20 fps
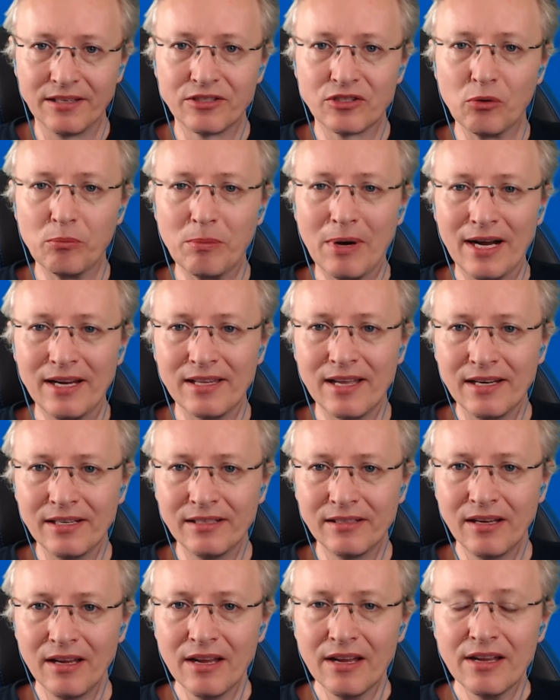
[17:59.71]
So by
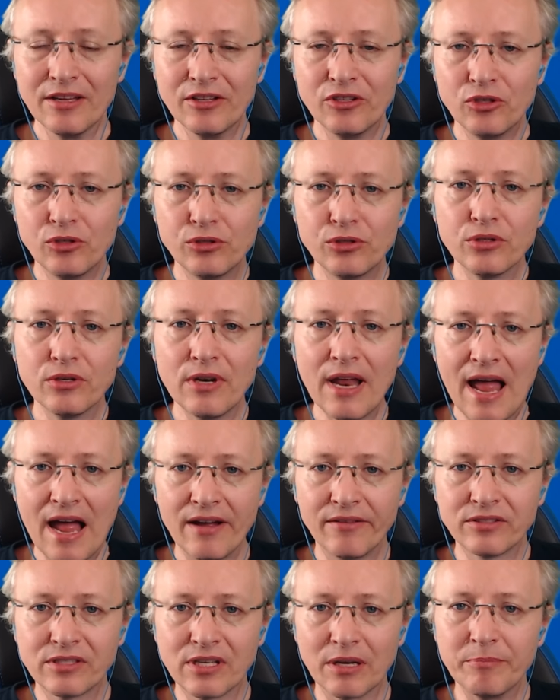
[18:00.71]
then, you should
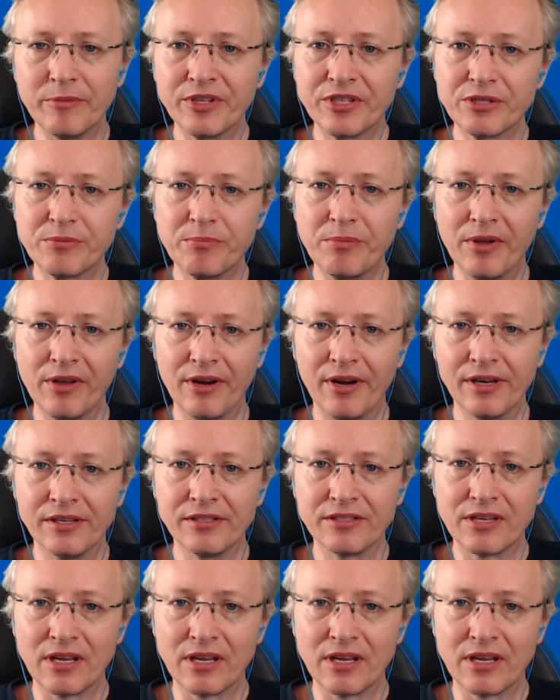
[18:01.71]
have some experience